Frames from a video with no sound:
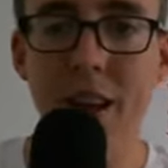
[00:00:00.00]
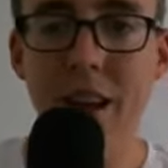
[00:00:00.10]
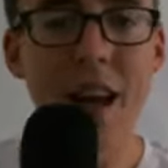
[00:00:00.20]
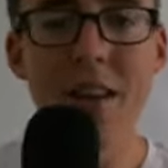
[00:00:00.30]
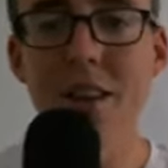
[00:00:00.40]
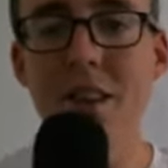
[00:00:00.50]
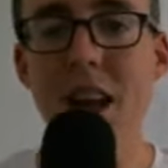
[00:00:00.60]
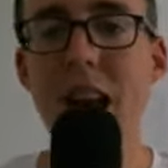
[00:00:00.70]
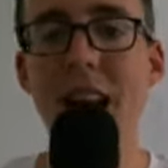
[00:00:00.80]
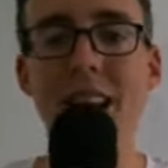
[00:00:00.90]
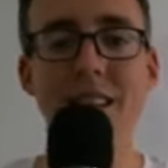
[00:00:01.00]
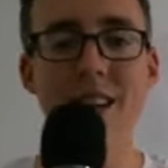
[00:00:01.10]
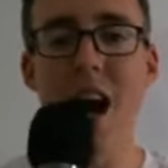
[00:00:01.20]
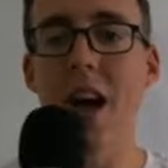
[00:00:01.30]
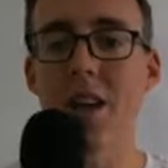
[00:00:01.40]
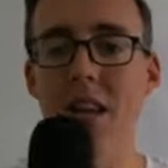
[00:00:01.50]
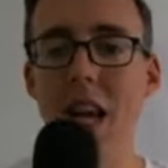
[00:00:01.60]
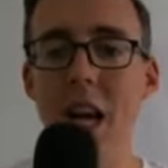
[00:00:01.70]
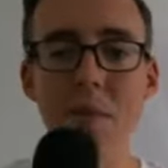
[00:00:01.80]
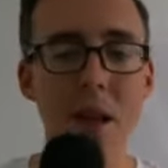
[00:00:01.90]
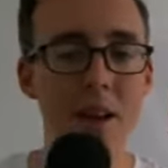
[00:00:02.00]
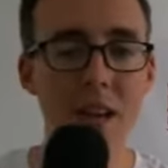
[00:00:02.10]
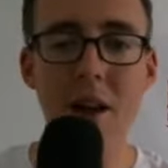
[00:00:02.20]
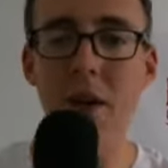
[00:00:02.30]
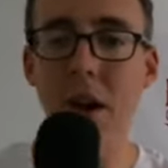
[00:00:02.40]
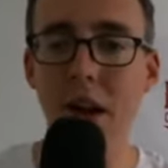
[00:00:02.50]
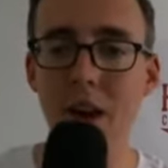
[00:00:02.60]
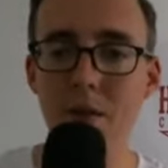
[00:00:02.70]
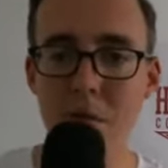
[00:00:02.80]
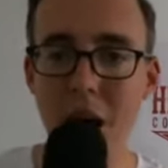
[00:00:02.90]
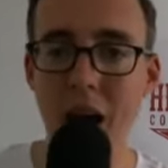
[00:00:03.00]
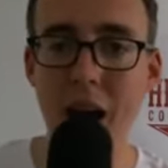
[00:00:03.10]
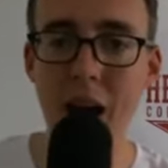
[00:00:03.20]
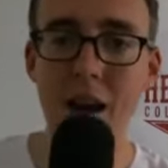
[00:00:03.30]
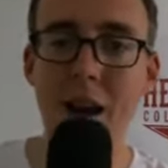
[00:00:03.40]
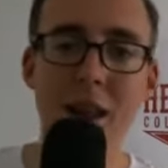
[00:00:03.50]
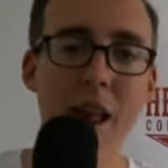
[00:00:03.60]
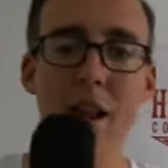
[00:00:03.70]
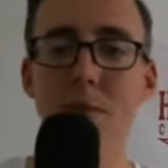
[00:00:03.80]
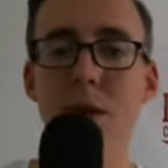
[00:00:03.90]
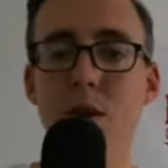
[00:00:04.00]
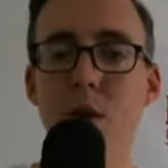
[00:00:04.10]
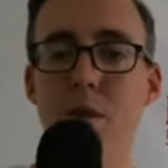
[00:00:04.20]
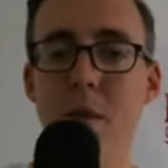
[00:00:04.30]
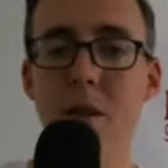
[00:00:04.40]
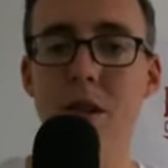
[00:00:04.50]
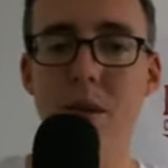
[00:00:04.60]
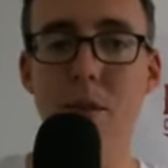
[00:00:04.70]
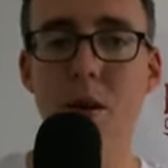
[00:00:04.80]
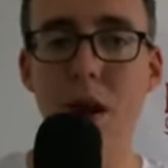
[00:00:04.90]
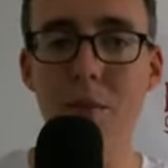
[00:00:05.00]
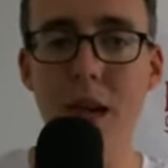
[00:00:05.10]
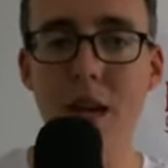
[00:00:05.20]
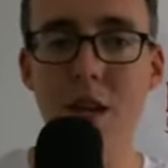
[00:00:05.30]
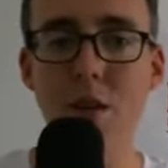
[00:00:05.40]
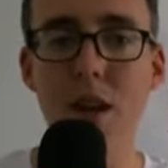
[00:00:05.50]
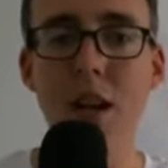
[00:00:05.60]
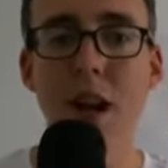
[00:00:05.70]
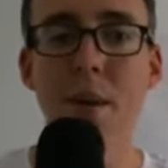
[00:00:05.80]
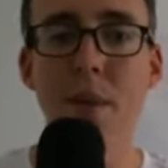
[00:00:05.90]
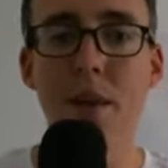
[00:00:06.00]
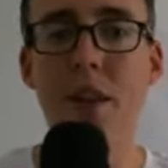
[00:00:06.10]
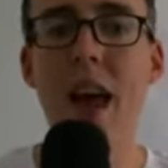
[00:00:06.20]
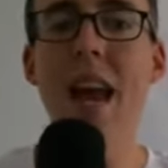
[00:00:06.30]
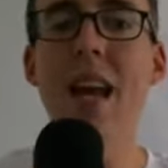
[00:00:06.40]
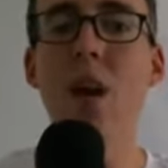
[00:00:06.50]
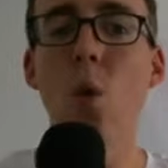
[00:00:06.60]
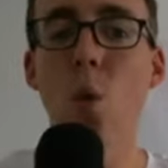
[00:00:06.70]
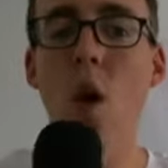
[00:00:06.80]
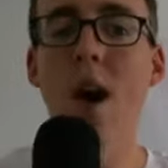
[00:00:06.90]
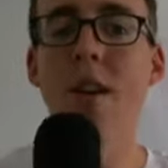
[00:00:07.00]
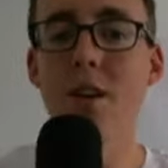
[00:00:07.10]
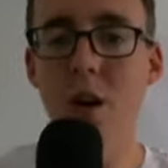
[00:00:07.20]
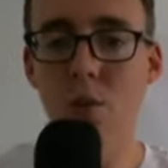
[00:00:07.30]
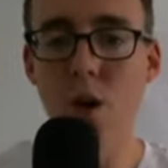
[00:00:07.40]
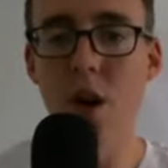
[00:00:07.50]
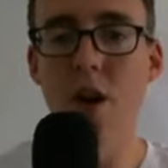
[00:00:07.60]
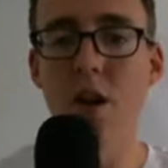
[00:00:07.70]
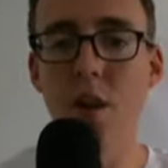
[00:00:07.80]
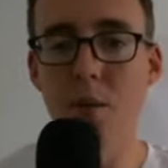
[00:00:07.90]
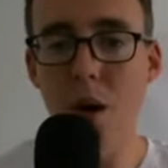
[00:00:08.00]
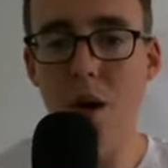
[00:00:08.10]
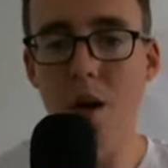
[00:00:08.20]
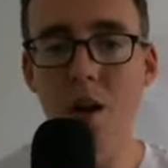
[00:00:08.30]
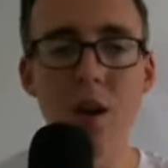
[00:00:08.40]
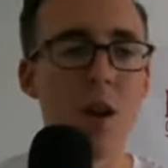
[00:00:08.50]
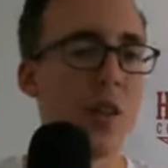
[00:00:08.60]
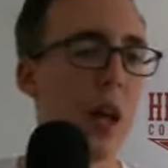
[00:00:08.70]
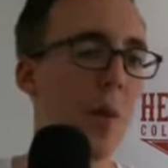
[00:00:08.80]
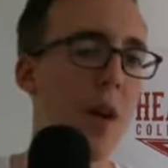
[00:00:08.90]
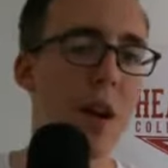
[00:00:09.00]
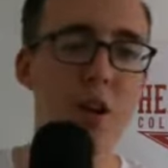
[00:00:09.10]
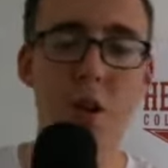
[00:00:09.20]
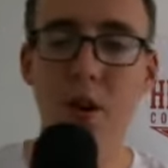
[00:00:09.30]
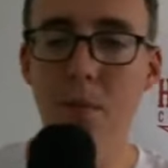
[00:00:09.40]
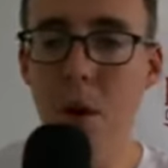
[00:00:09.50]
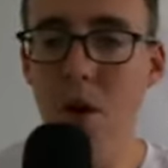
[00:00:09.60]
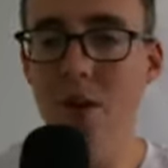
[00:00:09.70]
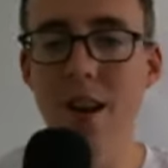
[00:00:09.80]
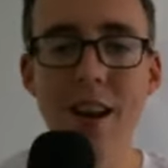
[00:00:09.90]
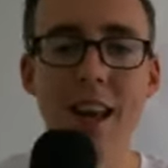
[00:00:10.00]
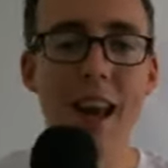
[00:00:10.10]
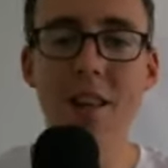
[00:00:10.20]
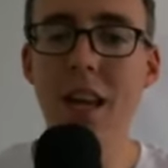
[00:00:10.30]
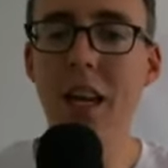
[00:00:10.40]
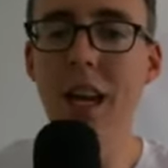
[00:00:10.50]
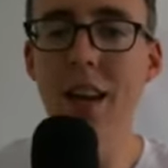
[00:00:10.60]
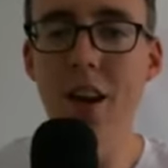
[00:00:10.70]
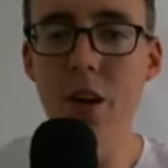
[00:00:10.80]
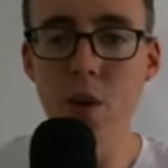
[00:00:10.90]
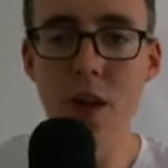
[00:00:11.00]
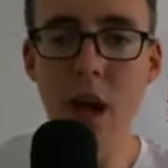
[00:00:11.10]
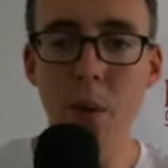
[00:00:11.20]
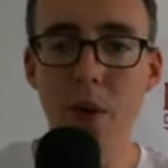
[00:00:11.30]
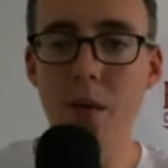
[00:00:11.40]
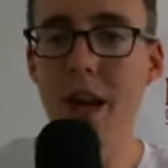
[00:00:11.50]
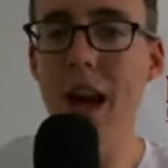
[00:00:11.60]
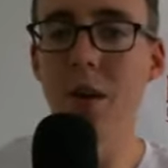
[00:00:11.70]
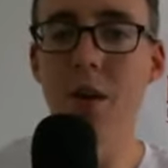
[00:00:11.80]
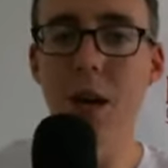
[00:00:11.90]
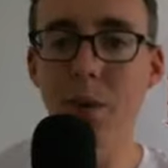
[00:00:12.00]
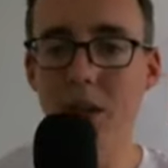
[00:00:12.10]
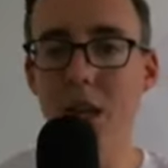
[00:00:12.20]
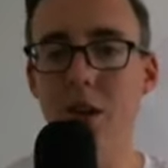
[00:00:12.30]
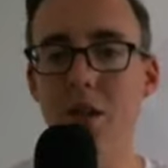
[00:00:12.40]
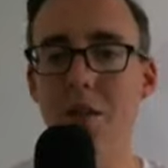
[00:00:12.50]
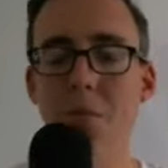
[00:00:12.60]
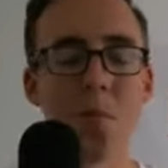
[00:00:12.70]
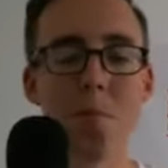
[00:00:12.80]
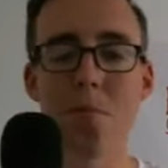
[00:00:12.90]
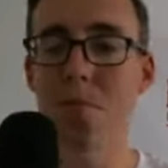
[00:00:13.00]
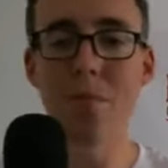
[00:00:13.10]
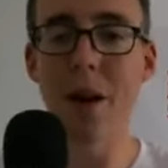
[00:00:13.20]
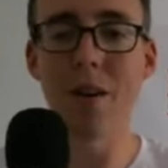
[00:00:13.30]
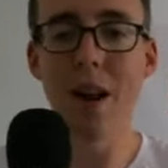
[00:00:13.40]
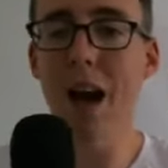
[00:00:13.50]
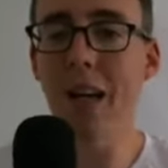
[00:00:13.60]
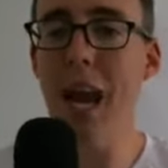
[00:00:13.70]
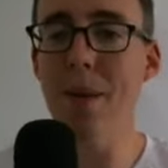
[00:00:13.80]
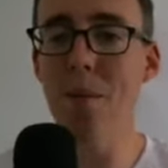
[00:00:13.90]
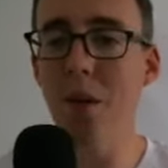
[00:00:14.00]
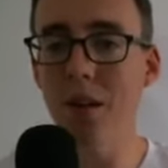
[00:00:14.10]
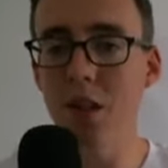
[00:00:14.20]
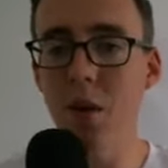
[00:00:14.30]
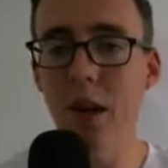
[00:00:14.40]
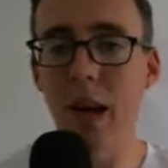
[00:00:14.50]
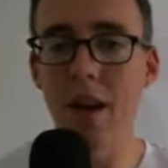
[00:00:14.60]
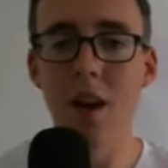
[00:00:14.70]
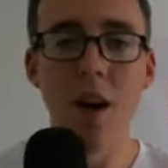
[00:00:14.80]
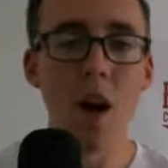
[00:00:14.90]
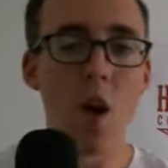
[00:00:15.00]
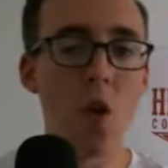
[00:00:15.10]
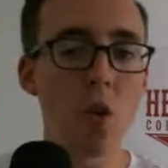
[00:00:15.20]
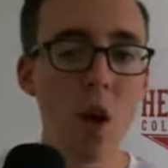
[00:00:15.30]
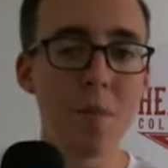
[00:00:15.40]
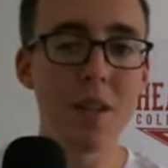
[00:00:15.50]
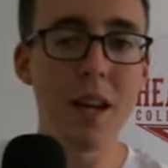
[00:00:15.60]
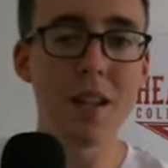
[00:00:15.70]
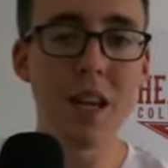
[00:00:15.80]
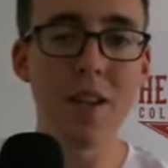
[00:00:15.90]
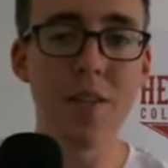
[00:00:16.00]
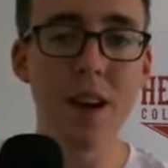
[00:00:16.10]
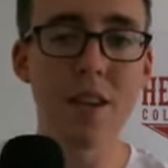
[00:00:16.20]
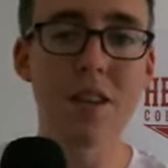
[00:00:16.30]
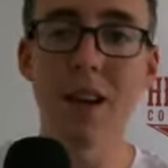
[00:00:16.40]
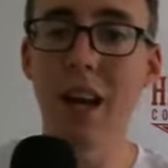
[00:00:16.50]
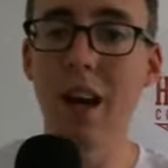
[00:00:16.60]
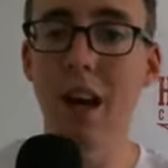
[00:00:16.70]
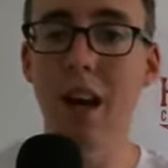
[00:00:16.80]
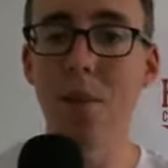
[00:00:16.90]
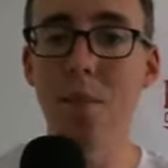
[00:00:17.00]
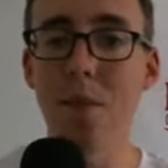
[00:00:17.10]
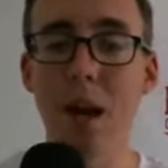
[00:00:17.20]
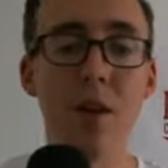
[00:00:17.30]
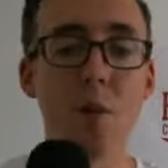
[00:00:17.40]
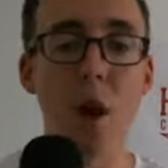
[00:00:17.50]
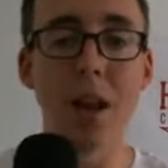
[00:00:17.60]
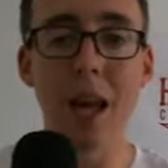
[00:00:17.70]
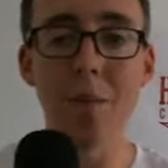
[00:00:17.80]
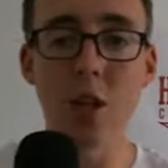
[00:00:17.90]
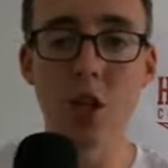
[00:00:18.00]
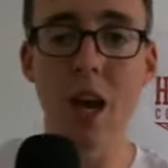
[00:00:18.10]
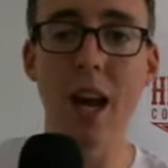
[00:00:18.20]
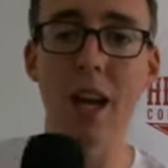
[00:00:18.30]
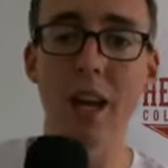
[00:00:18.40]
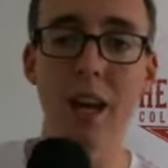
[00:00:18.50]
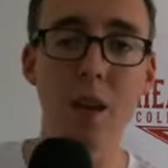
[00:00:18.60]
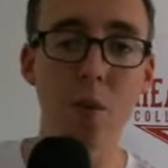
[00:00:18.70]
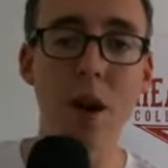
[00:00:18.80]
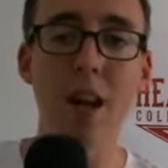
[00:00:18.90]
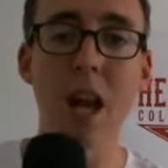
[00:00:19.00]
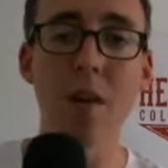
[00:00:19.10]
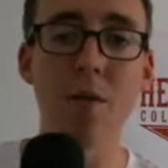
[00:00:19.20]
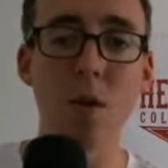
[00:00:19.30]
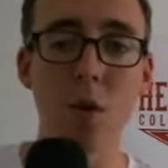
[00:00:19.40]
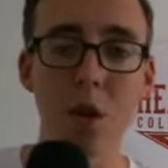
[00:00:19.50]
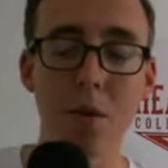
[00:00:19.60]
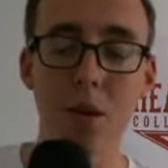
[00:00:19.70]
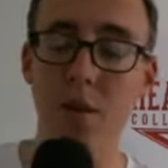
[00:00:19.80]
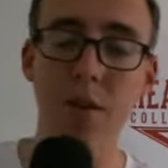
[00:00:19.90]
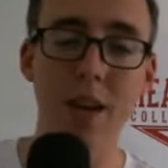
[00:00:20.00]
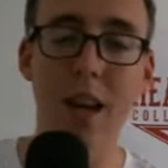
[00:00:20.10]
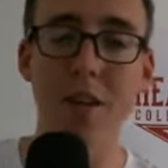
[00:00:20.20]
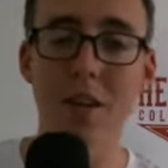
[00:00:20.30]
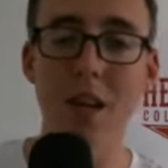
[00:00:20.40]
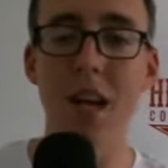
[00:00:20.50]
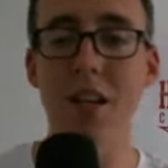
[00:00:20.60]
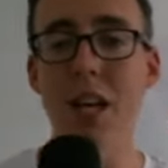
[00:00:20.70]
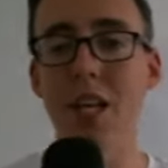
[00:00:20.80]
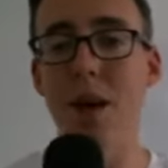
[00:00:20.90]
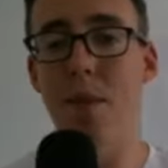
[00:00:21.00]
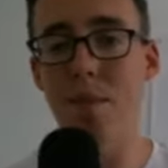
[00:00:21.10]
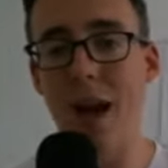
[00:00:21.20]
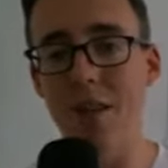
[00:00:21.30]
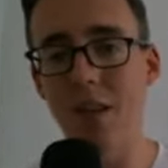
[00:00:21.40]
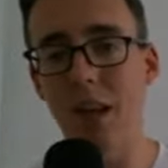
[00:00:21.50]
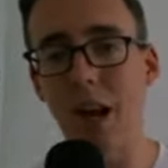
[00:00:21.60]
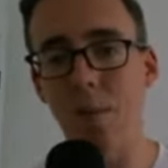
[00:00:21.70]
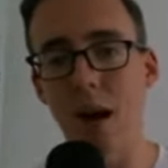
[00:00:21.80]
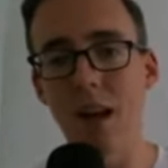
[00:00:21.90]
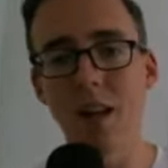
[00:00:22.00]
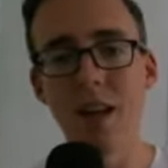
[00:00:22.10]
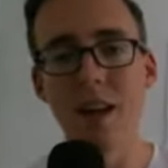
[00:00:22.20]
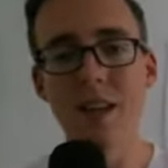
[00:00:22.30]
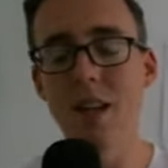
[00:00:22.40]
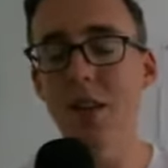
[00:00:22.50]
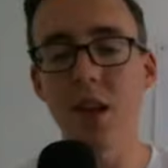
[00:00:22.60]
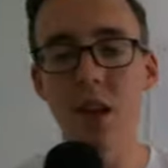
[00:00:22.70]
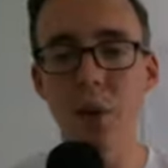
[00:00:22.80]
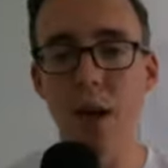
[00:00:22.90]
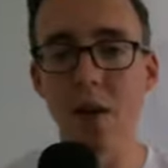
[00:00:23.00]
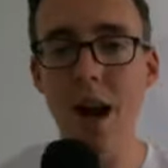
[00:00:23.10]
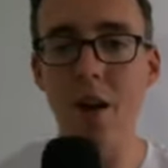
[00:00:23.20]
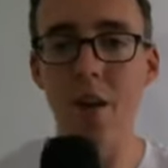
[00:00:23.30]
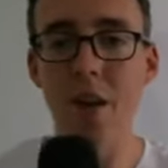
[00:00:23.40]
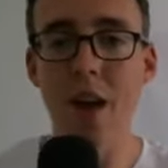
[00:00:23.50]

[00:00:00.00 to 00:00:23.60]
Kansas State is not a team that is ever going to come from behind. Now, that's been true for most of the program's history, but they want to run the ball. They want to turn and burn, and they cannot do that when they're down double digits. They're not capable of doing it. Oklahoma State's defense held the running game in check, and the running game for Oklahoma or for Kansas State sets up the passing game, right? It's not the other way around.